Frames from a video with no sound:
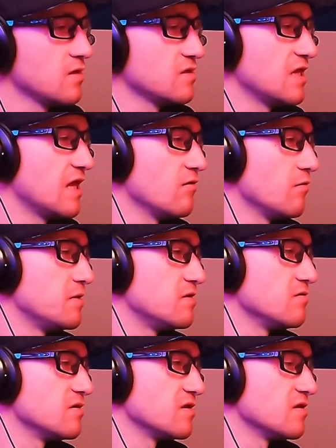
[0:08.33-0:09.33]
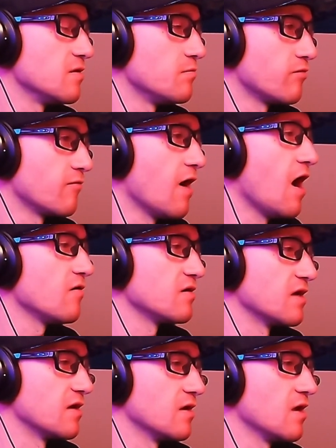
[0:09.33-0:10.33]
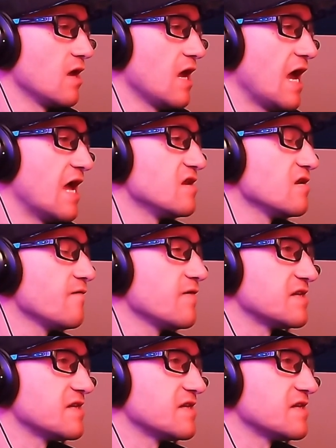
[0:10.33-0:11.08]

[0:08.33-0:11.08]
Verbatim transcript: Today we'll be doing The Browning End of